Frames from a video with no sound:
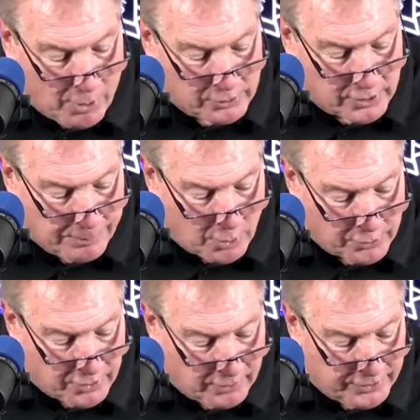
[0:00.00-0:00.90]

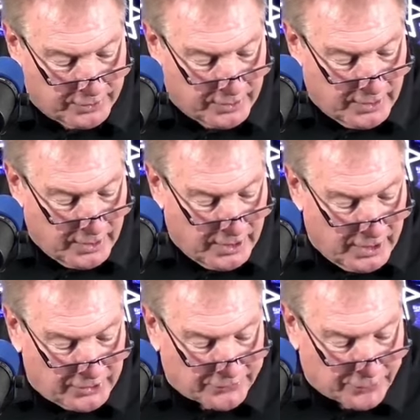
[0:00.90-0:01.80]
component of it,
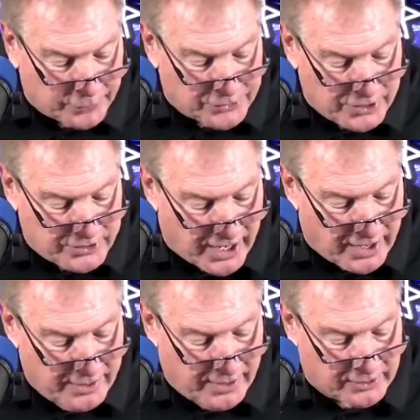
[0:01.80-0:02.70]
it's 1st and
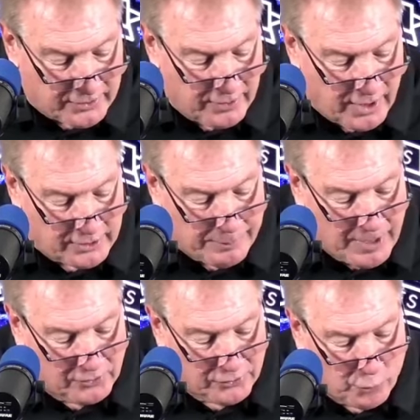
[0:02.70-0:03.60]
10 at the
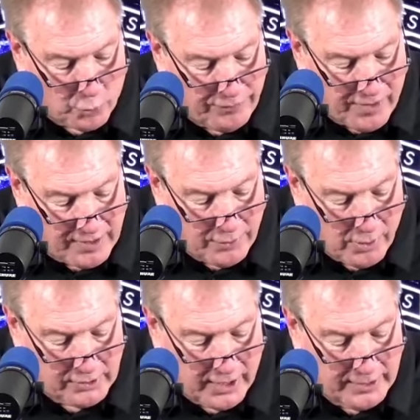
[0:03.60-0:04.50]
Bengals
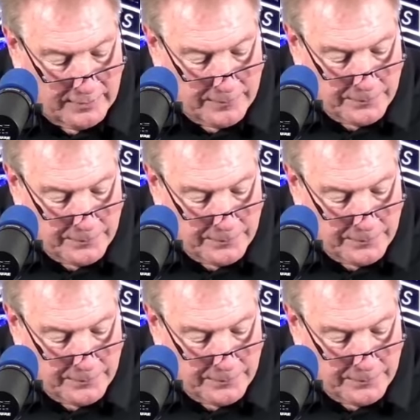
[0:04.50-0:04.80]
45-yard line.